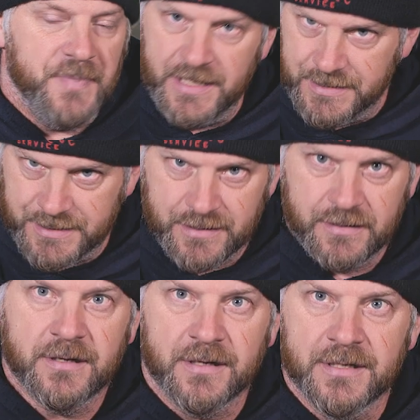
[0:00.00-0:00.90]
beast.
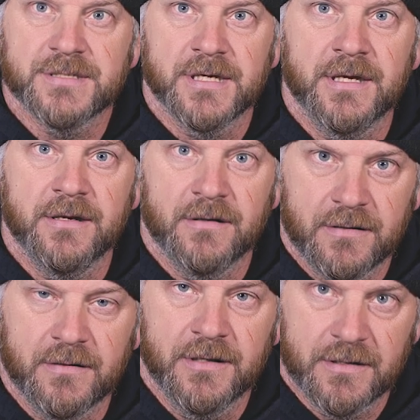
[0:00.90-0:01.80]
It is a
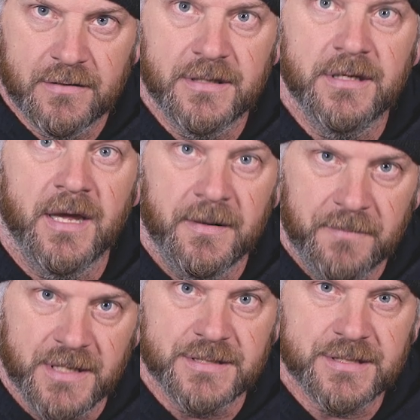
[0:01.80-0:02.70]
literally a
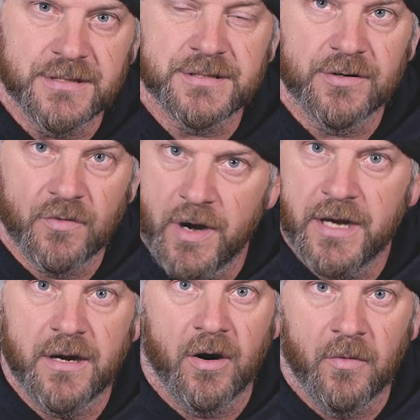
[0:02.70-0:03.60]
beast. It's a
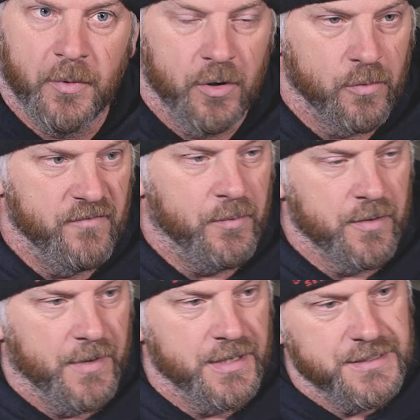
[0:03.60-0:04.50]
great outboard. We put
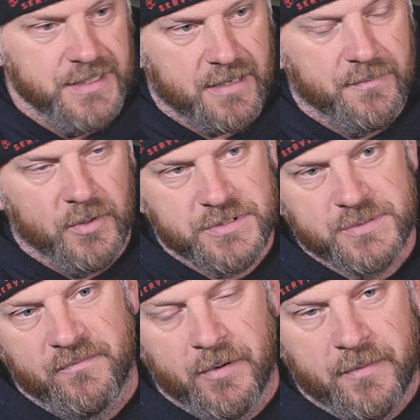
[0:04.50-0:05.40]
them on deck
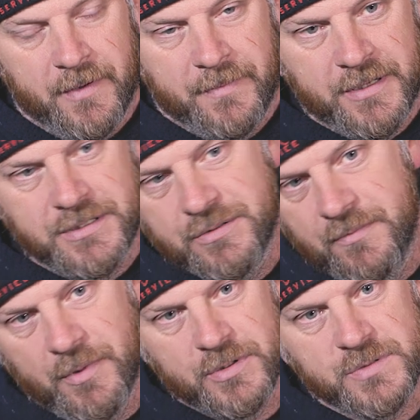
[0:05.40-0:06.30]
boats, we put them on
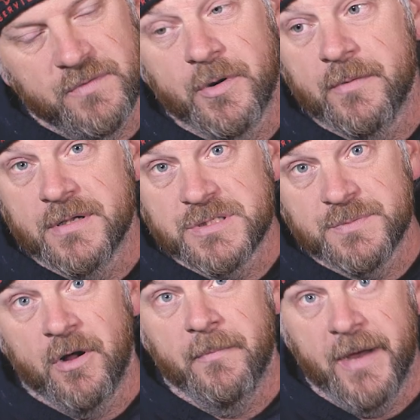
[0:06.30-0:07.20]
pontoon boats, we put them on
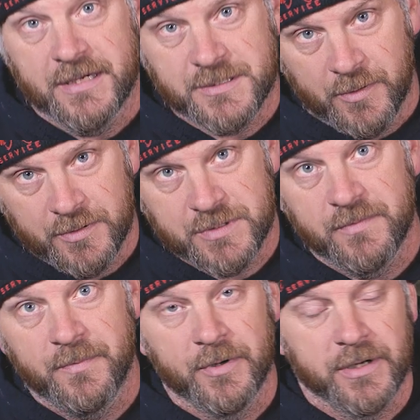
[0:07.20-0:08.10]
small bass boats,
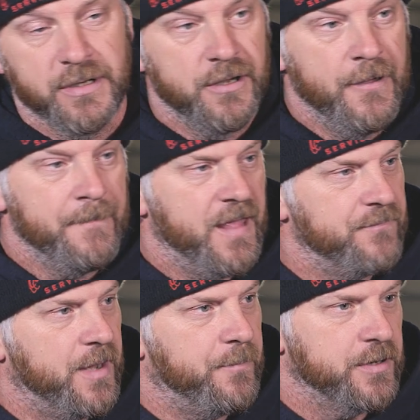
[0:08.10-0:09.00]
we put it, I
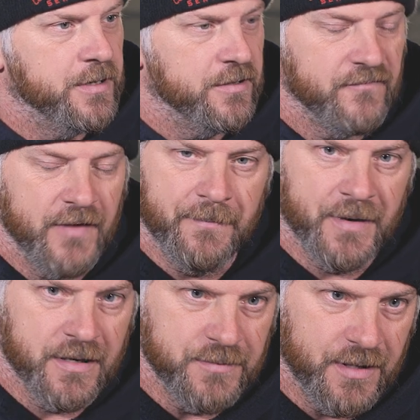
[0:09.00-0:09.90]
have not put it on a flat
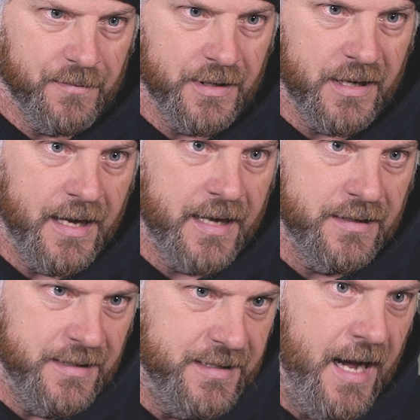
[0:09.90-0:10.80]
bottom yet, but I got
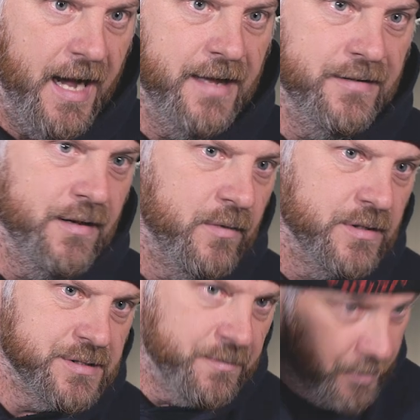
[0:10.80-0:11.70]
a guy that
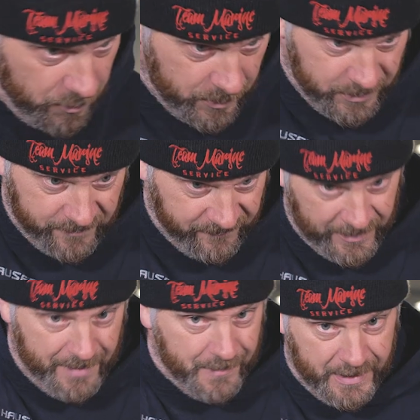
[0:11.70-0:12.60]
wants to put one on a
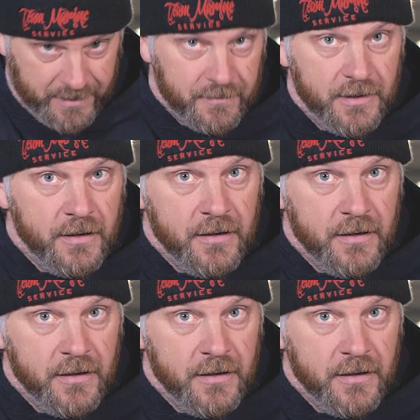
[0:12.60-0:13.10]
flat bottom